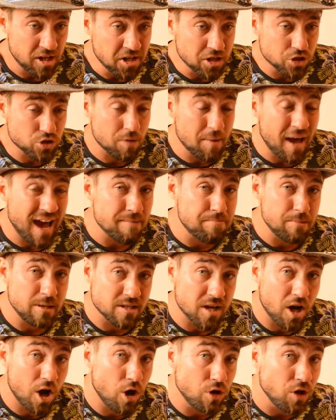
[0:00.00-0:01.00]
So I'm happy
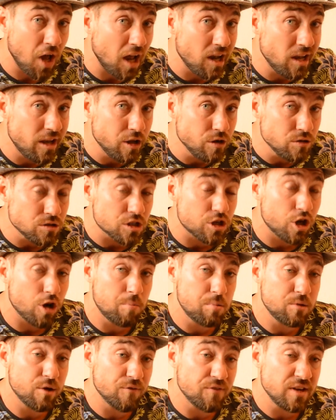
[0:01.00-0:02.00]
to own a loose
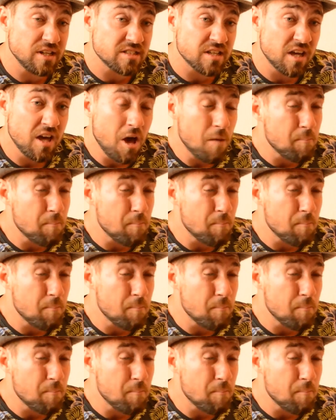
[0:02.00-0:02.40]
copy of it,